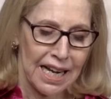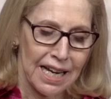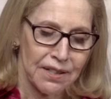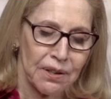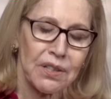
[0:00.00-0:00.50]

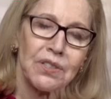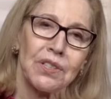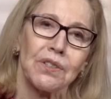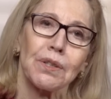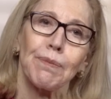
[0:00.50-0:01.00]
and
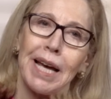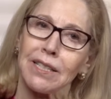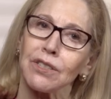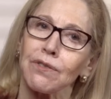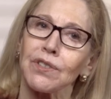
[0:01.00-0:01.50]
also the
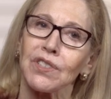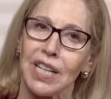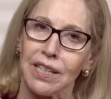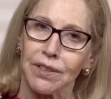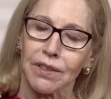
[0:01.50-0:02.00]
Passover
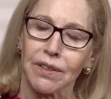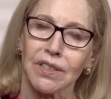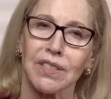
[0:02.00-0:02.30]
Seder.